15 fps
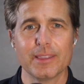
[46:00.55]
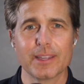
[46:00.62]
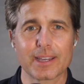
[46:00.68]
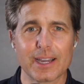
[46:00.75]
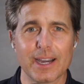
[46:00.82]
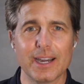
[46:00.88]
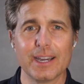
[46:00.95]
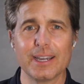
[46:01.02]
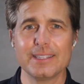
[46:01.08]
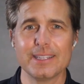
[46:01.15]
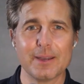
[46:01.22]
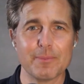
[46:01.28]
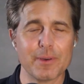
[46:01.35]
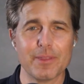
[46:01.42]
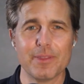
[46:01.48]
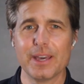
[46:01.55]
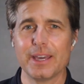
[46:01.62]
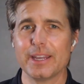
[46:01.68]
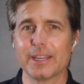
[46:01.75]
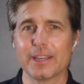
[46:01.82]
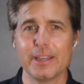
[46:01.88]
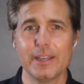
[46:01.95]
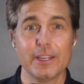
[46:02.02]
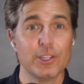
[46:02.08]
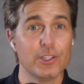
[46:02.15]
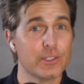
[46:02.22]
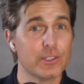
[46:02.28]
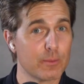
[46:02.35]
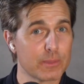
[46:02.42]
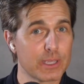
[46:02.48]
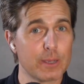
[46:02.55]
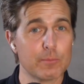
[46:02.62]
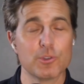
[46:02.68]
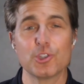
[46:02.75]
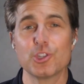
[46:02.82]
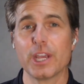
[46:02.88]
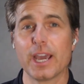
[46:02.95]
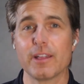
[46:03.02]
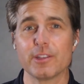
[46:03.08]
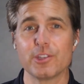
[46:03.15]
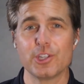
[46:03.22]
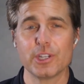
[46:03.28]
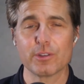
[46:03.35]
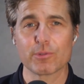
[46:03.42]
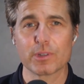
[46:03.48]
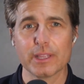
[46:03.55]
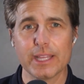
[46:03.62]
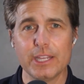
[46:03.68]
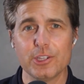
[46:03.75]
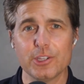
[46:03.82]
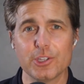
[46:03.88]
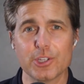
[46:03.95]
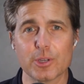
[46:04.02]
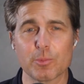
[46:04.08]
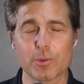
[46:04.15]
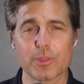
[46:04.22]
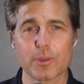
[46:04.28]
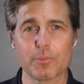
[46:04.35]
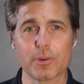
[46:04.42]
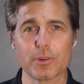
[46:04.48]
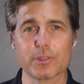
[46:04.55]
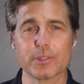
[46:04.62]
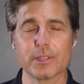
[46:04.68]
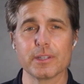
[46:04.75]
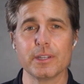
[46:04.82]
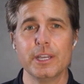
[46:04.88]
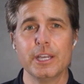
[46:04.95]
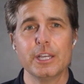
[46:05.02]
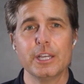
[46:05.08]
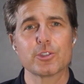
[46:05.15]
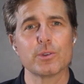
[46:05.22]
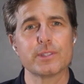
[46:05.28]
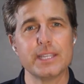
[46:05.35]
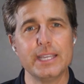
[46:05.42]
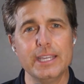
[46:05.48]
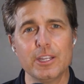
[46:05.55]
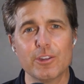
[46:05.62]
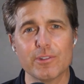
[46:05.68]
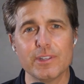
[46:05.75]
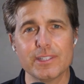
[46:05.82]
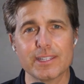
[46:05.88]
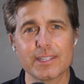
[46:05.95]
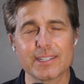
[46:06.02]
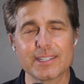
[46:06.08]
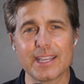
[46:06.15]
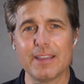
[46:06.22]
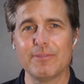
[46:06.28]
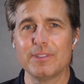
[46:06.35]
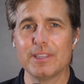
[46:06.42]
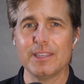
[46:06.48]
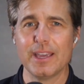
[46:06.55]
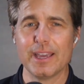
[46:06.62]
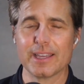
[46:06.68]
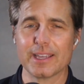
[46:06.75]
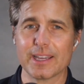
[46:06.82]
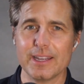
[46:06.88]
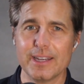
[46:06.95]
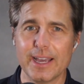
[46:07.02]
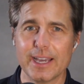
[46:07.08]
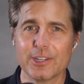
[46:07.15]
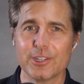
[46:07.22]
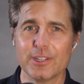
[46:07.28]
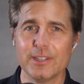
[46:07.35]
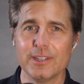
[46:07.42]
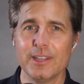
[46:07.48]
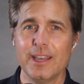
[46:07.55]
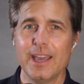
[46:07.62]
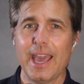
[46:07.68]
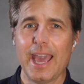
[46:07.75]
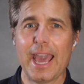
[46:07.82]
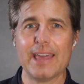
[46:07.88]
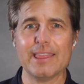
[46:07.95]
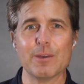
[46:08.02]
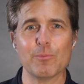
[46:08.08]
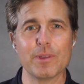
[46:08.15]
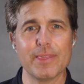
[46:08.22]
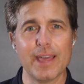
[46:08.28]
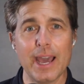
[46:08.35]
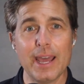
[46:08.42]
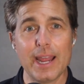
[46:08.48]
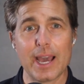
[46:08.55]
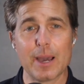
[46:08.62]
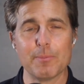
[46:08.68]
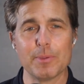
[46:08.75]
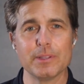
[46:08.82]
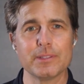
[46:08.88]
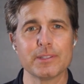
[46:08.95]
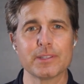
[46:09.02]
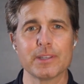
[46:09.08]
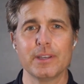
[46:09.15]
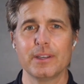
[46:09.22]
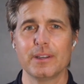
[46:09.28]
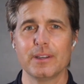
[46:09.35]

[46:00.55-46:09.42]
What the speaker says: the kind, empathetic, sometimes challenging relationship with the person. So it's increasing safety and connection. And then when that happens,